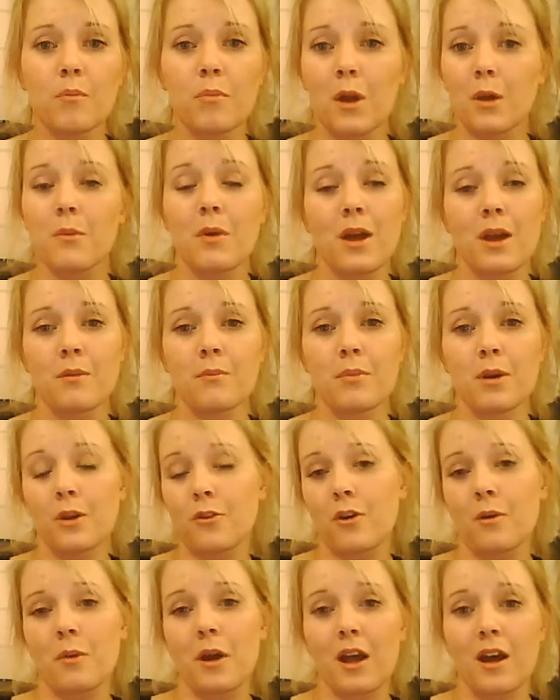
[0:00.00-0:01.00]
blow
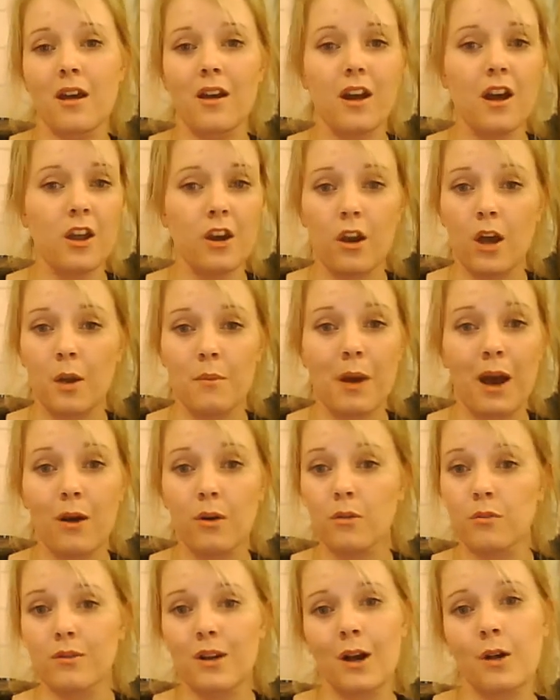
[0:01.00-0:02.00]
dry my hair, and I'm
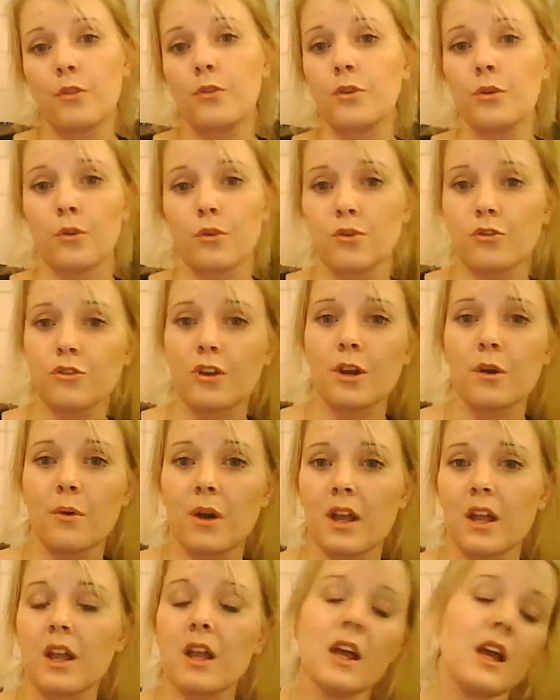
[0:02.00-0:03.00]
out the door straight
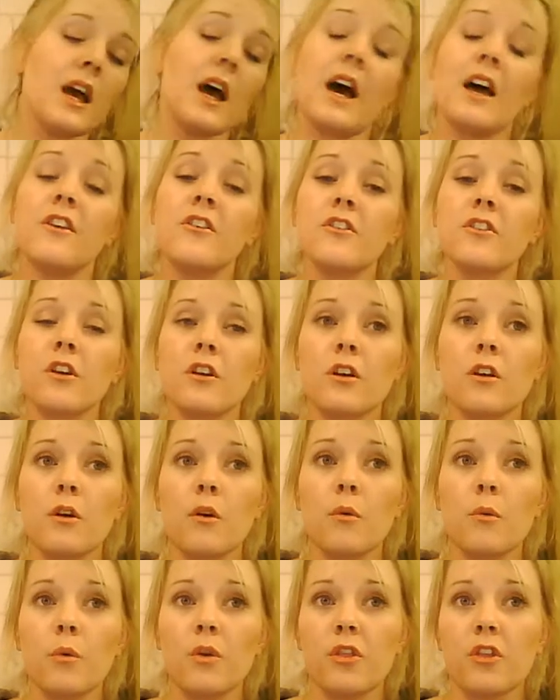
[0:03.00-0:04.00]
away. And
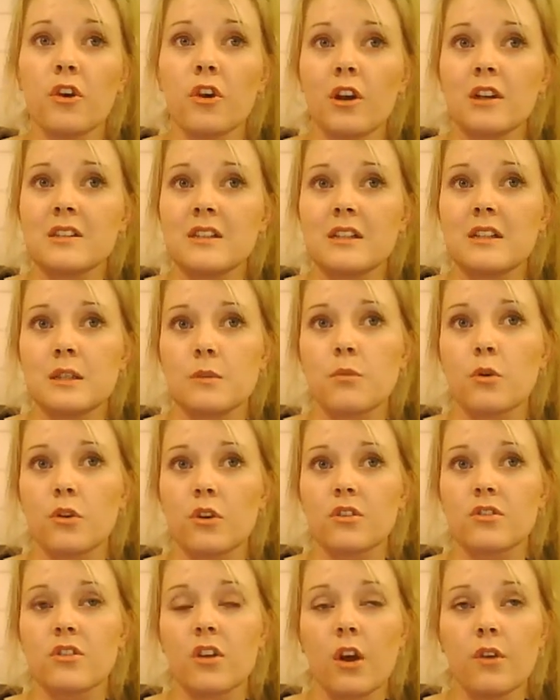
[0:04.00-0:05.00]
with the nice and easy
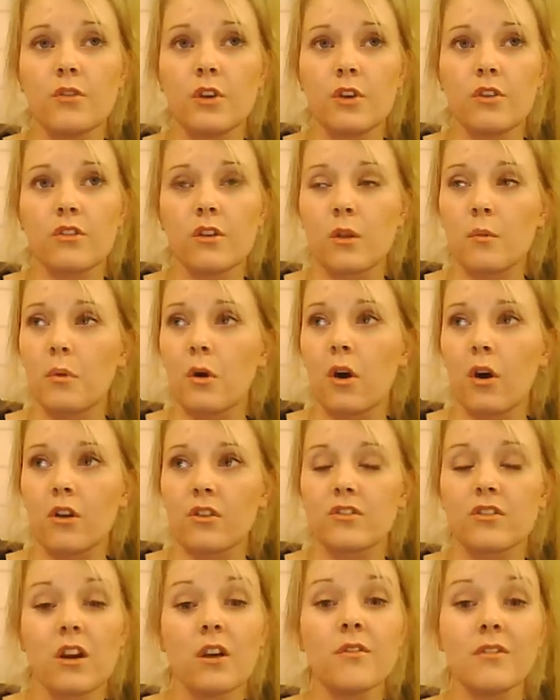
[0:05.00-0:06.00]
products that I've used in the
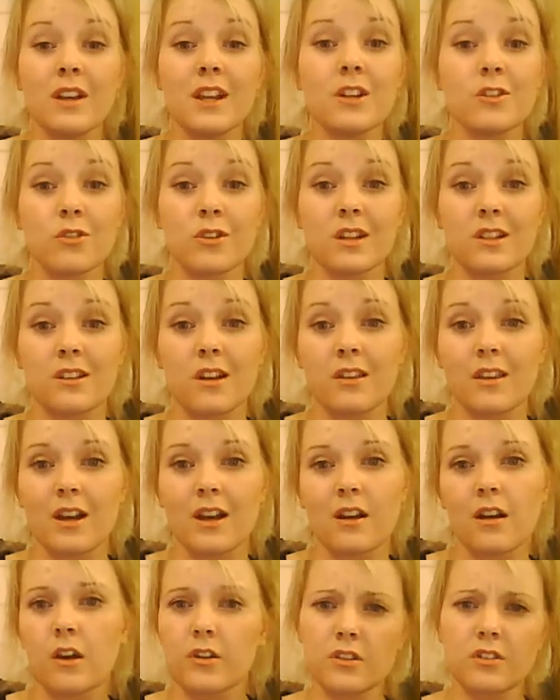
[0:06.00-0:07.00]
past, I've literally done
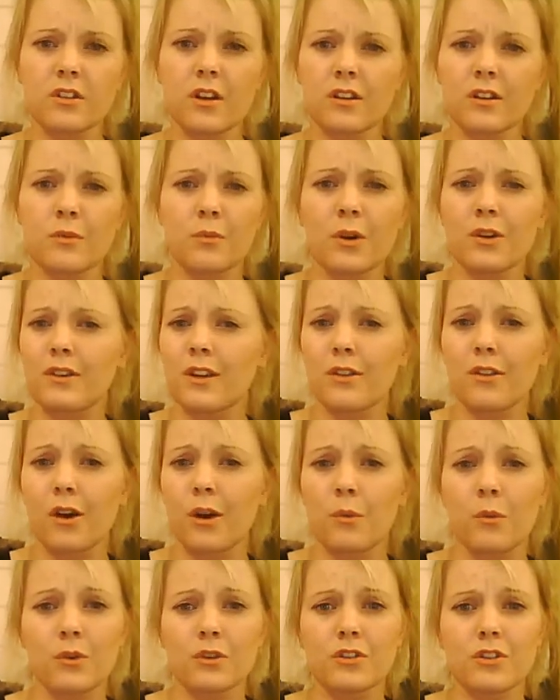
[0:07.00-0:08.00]
that. I decided one day that
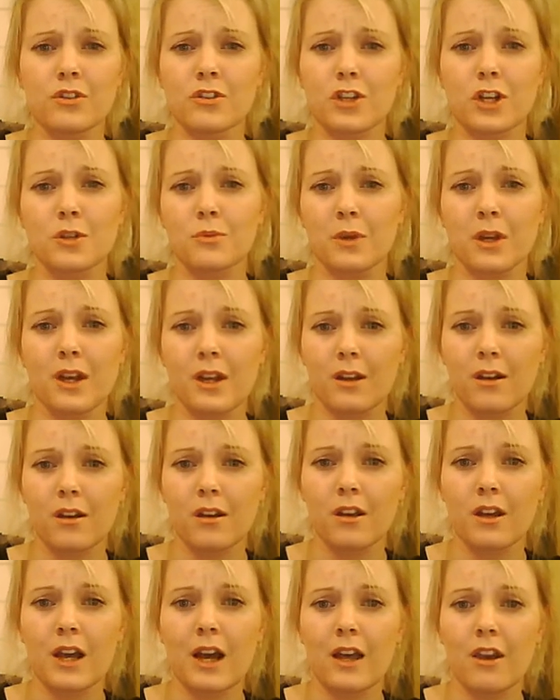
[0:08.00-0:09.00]
I wanted to change my hair
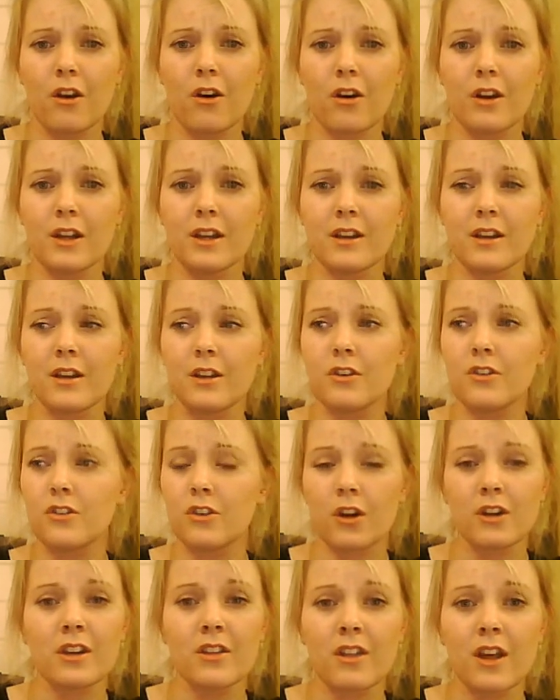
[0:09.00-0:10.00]
colour, and I
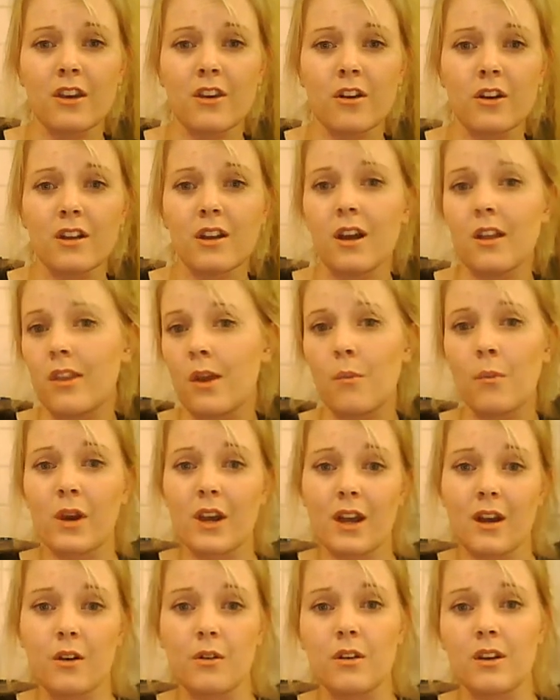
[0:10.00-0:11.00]
dyed it that night and then
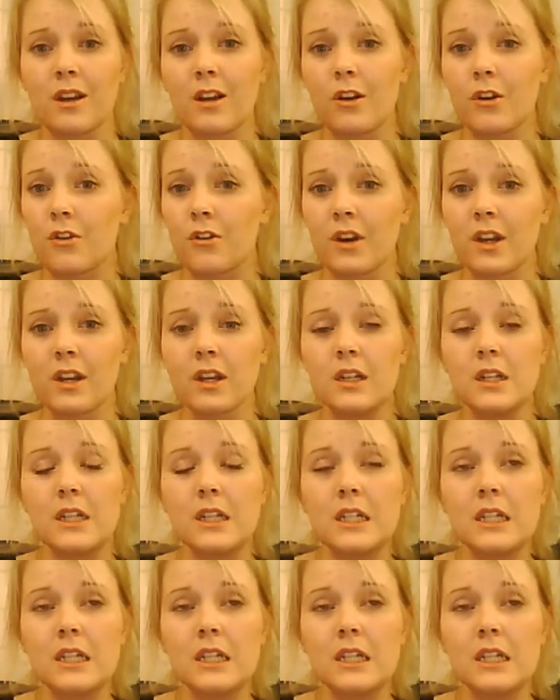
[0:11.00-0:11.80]
went out, and it looked great.